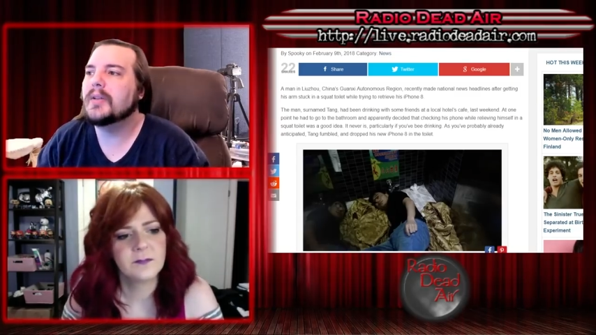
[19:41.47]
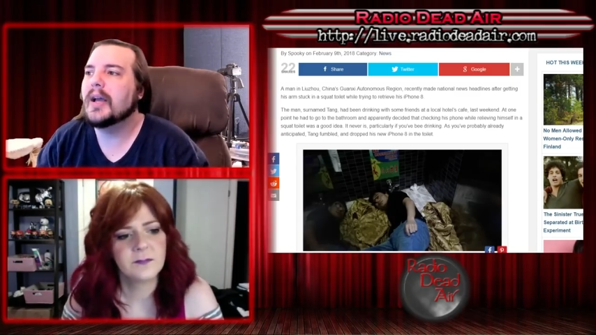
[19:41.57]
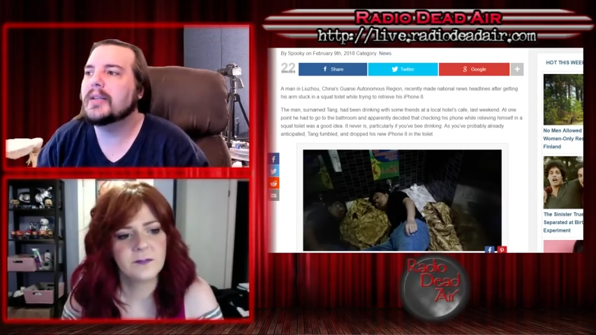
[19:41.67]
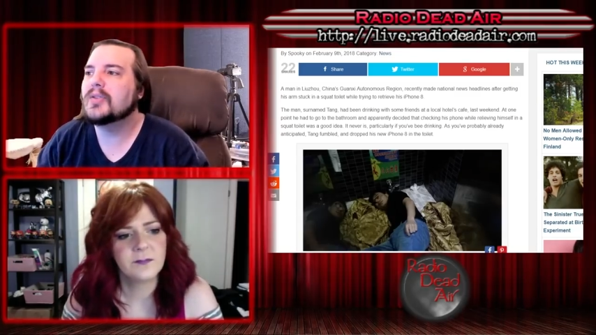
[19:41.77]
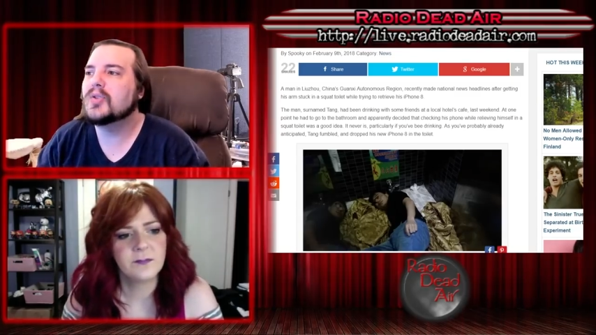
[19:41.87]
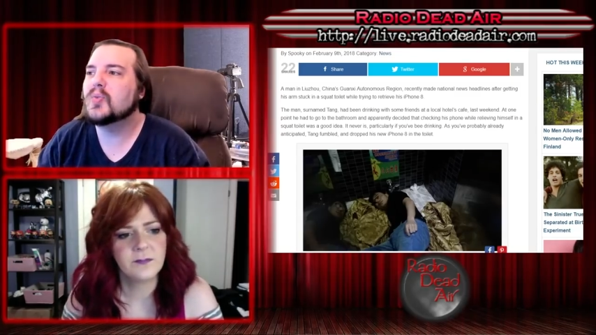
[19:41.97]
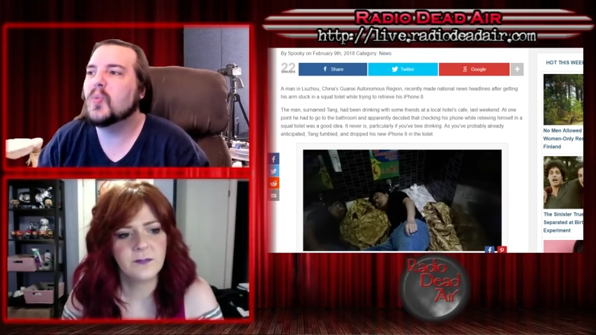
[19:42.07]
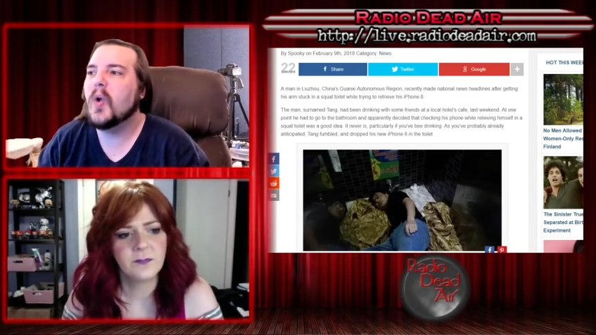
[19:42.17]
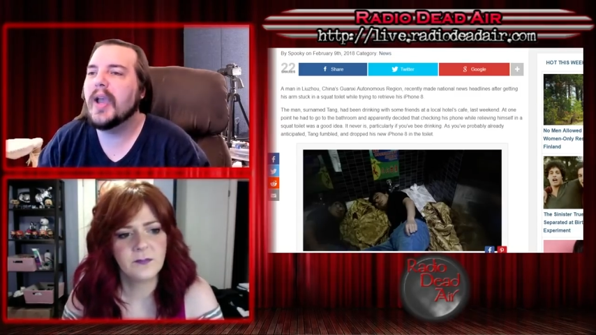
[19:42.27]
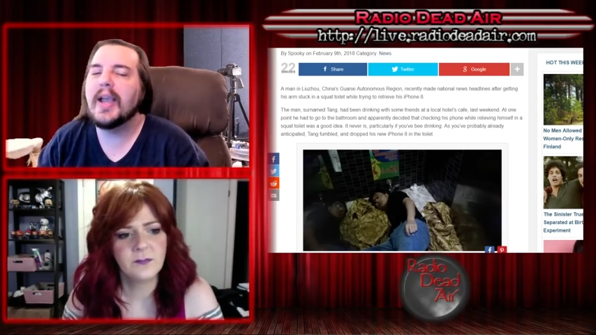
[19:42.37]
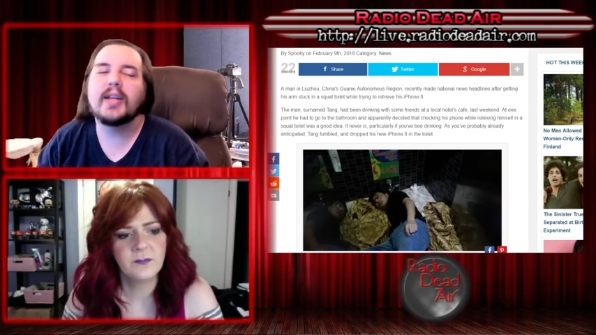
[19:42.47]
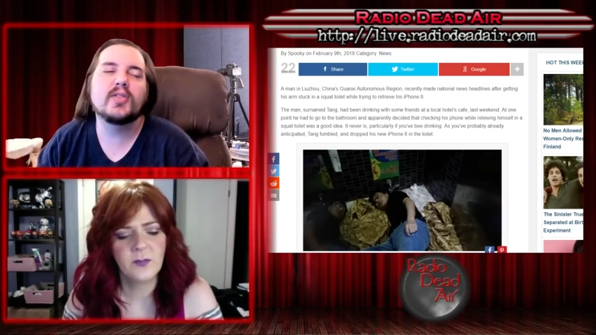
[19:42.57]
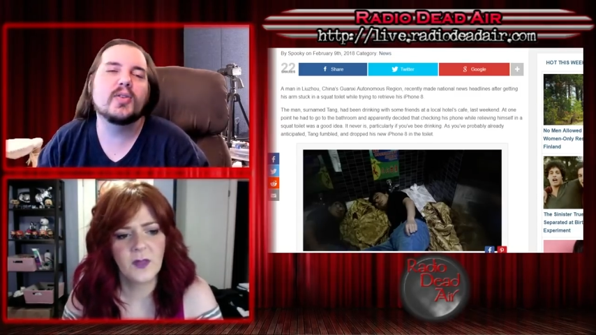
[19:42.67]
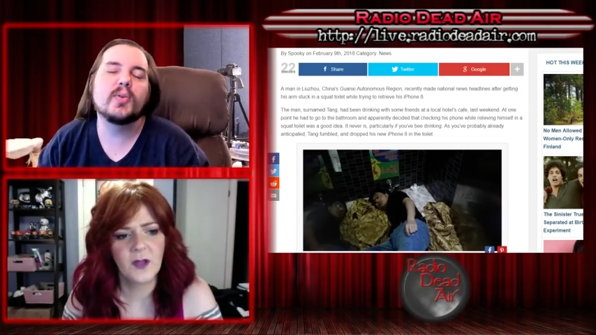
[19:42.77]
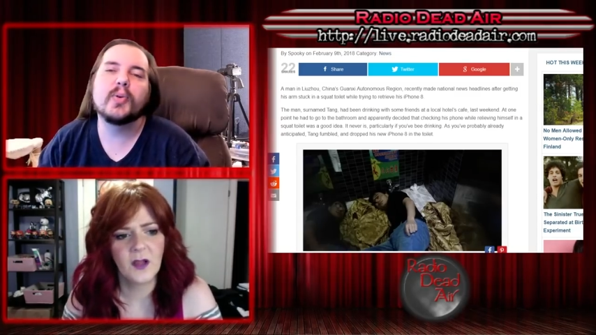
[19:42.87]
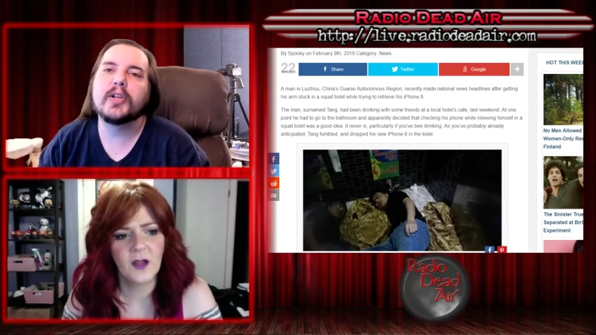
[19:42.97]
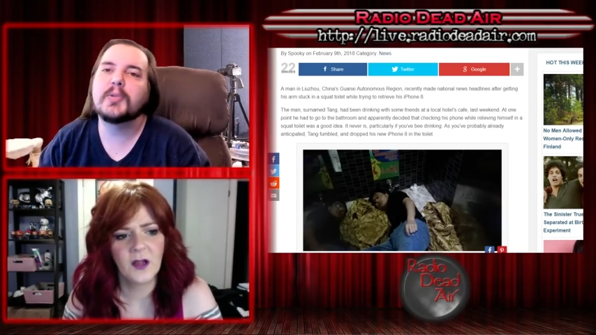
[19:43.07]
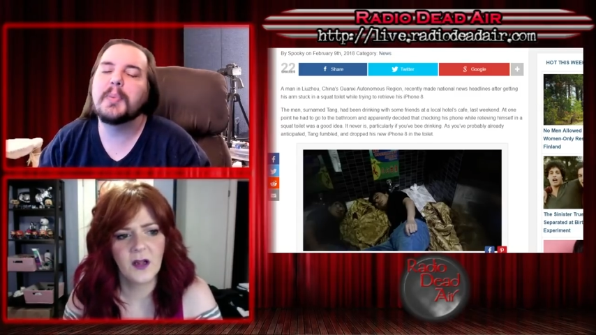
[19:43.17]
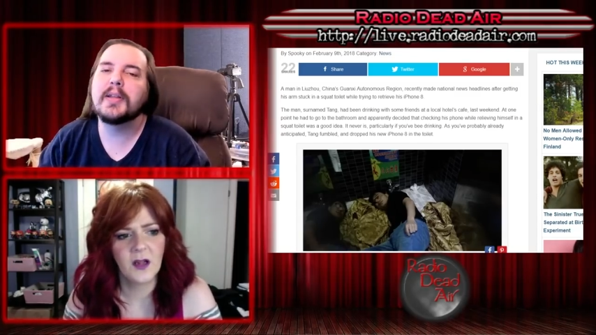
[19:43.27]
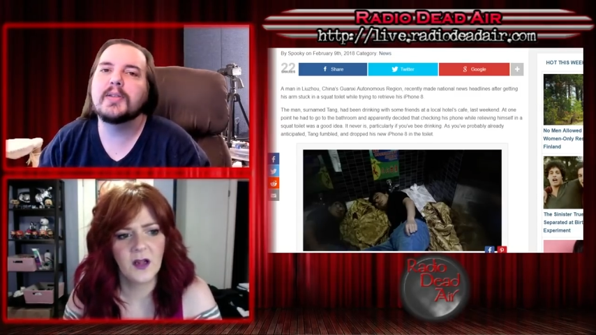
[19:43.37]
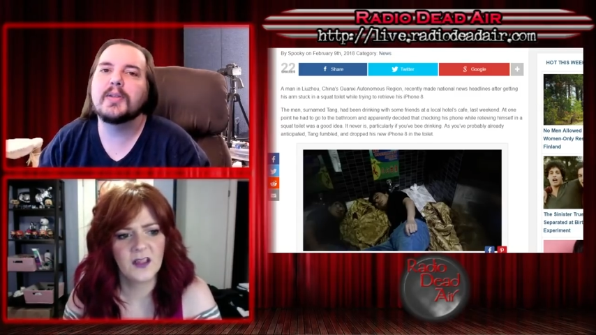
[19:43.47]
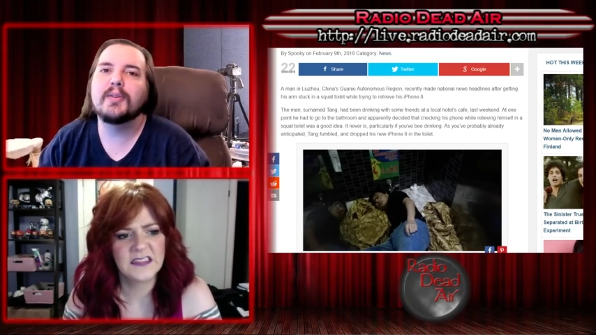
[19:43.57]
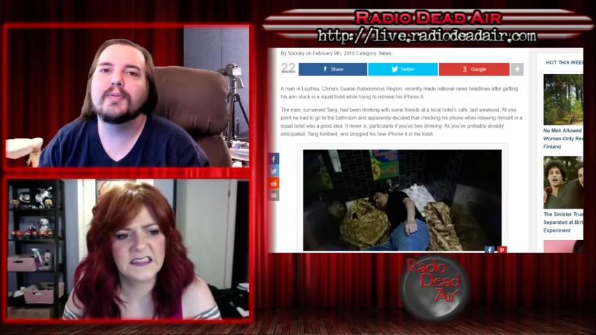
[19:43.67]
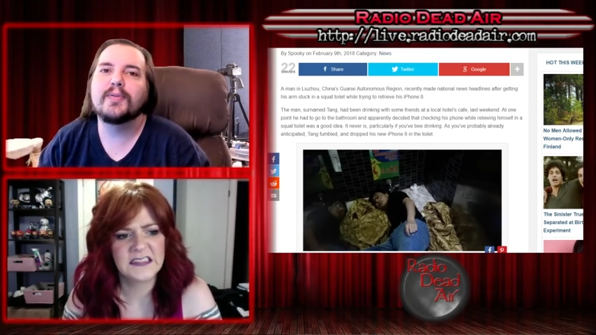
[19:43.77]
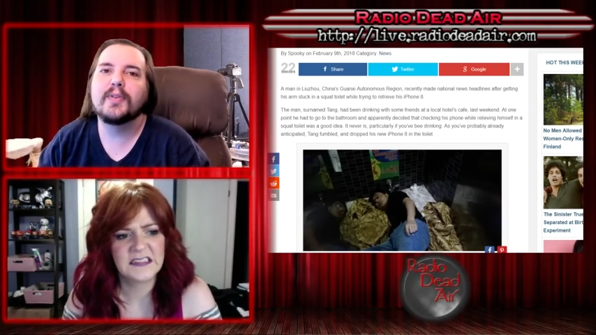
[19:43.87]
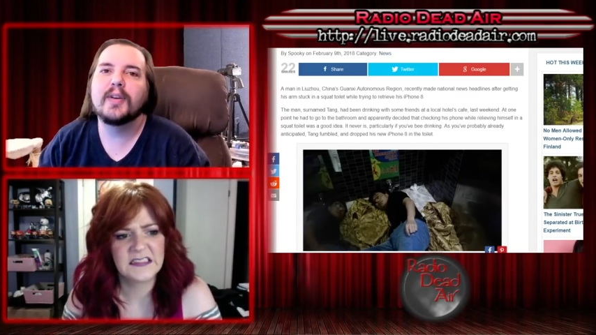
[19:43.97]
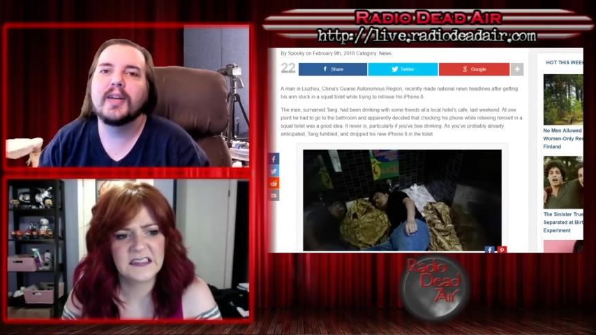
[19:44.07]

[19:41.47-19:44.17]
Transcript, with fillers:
Speaker 1: That's way too expensive.